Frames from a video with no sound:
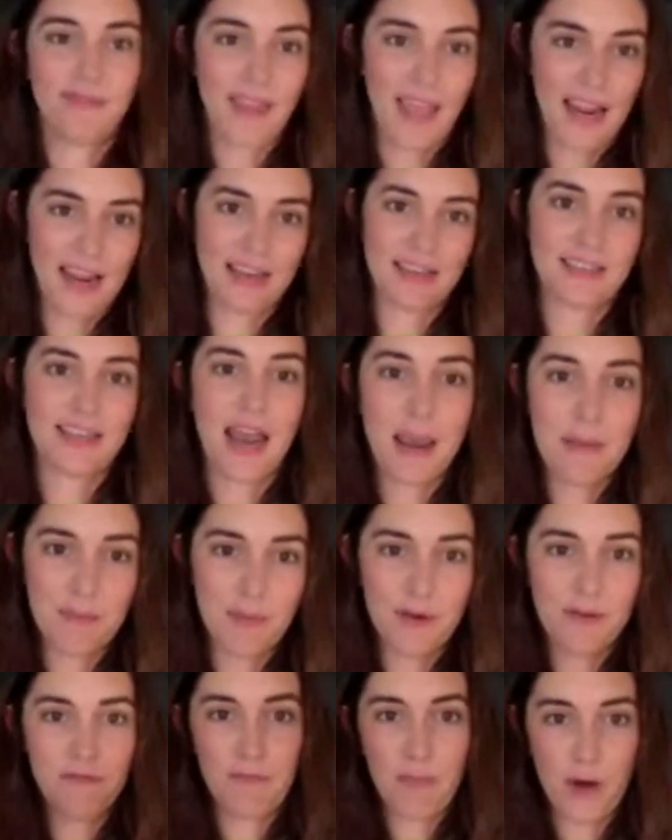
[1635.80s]
like a type
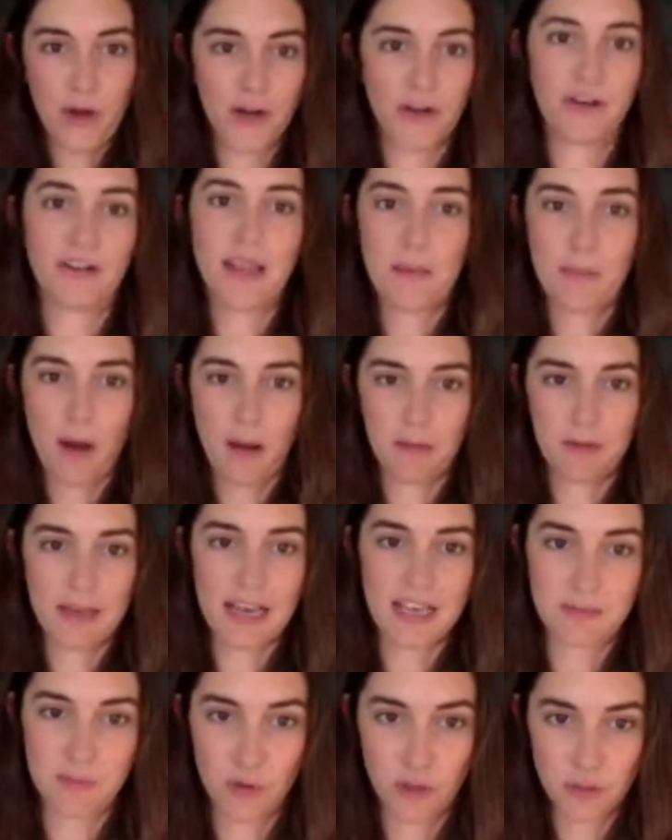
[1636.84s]
of bird that probably
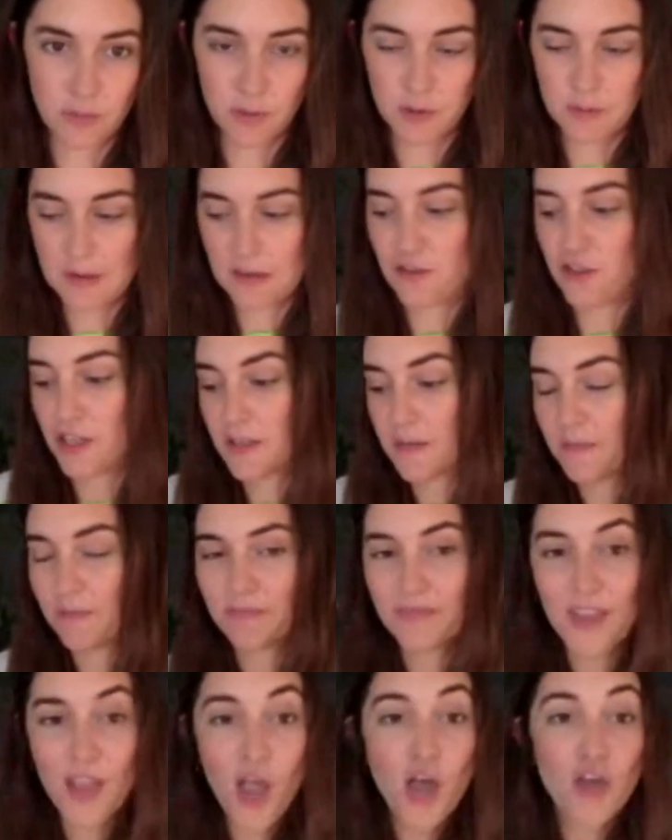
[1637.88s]
has multiple species.
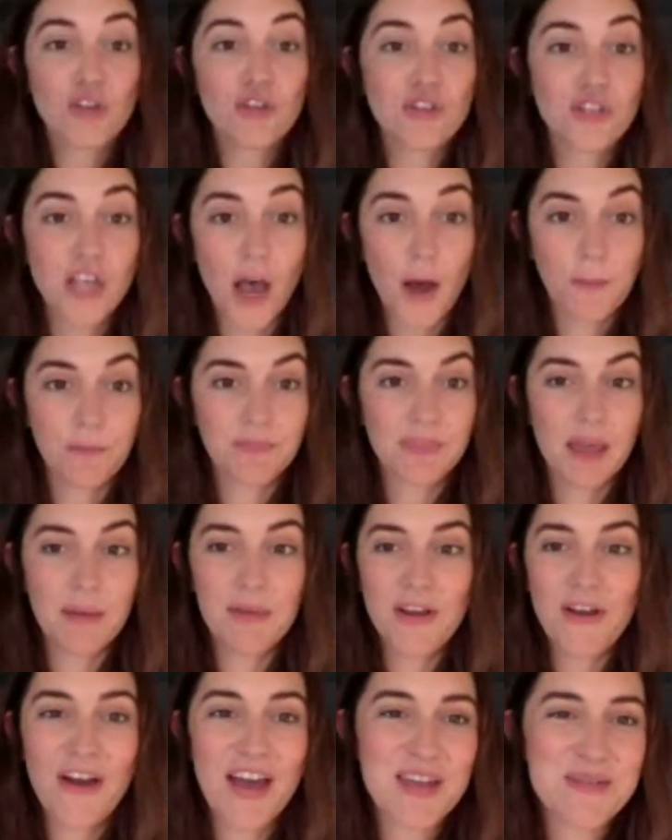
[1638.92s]
So let
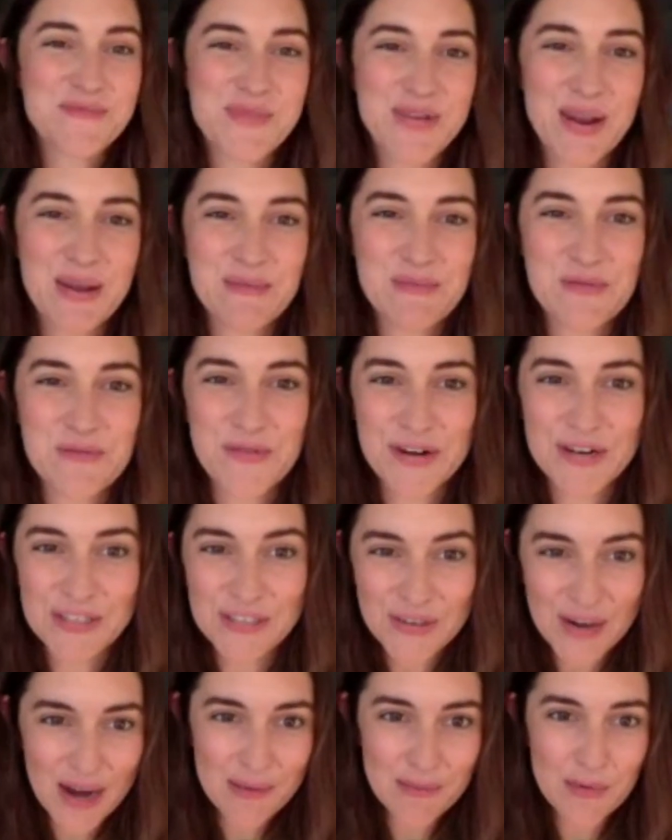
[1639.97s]
me go ahead and put up the word
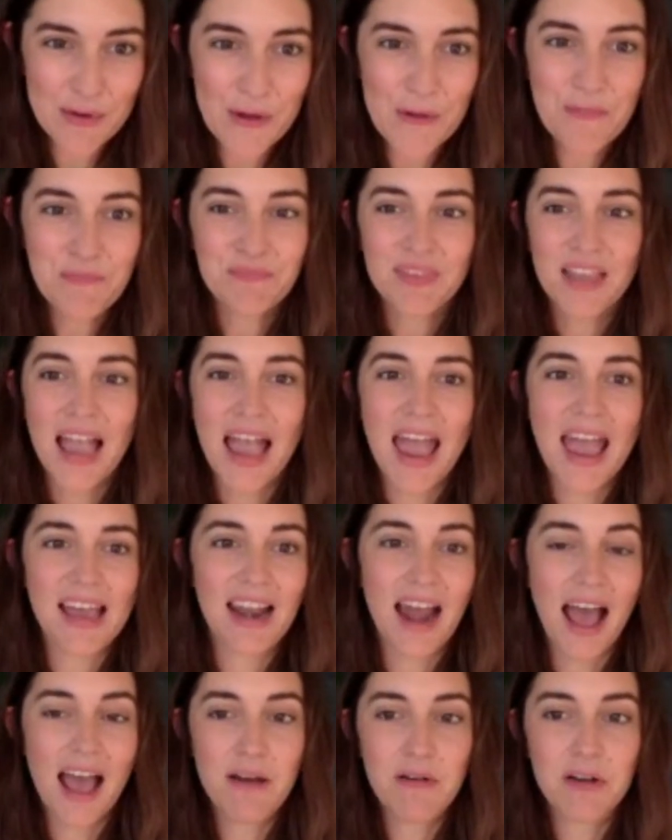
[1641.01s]
scramble,
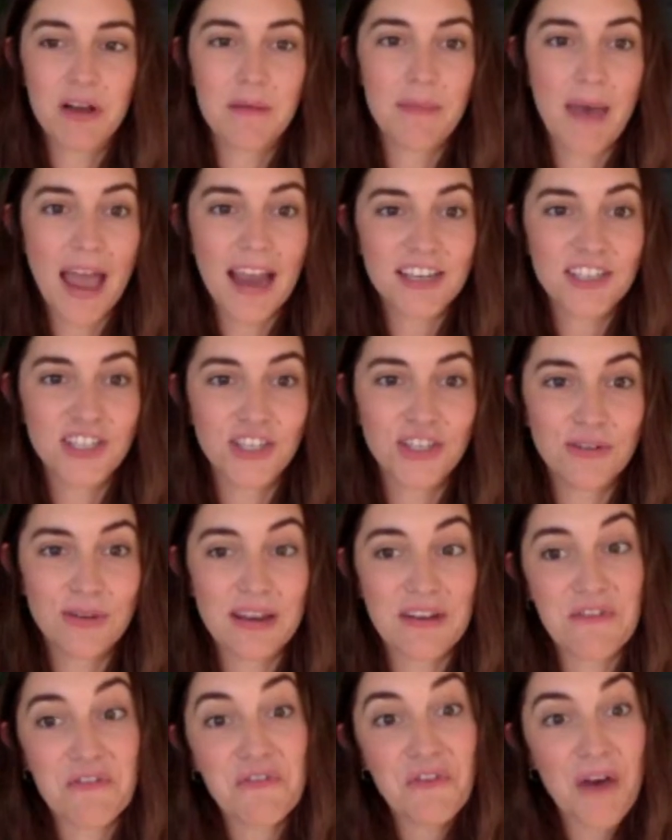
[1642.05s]
and I will come back to you
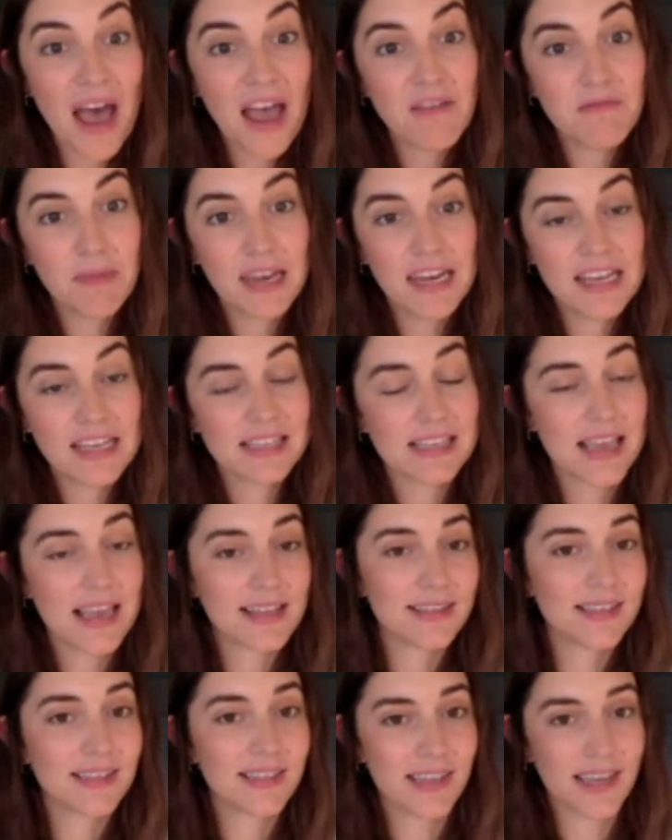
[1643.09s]
in 5 minutes
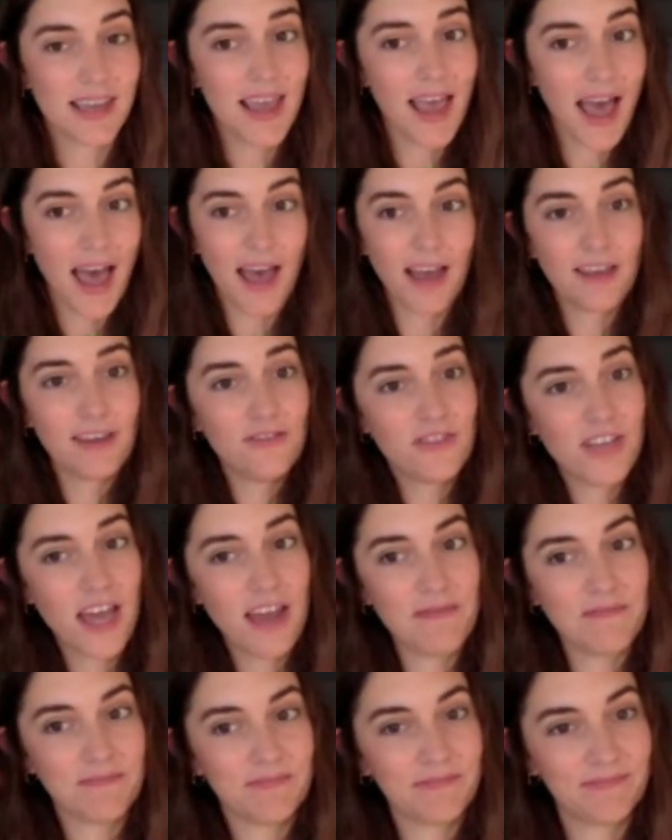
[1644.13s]
and see how you've
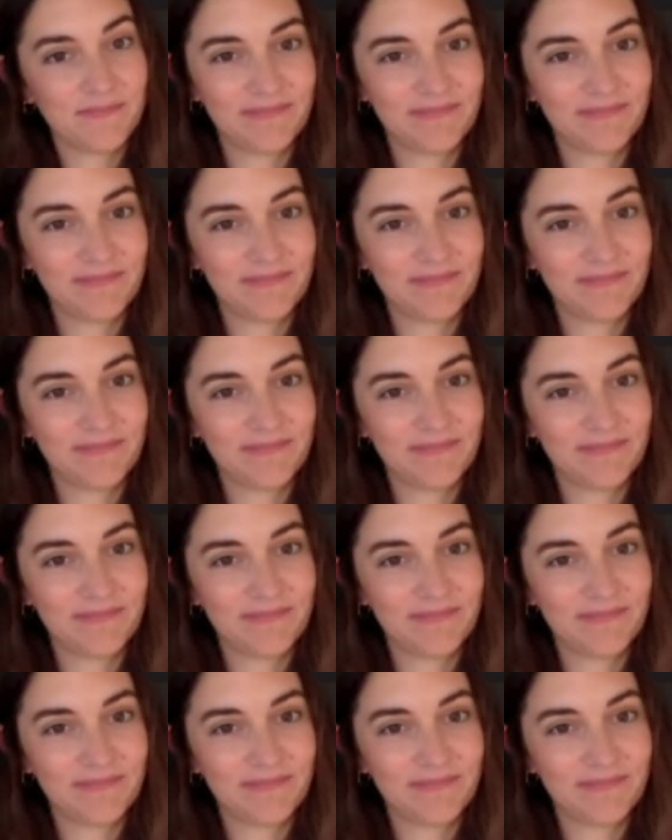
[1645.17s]
done.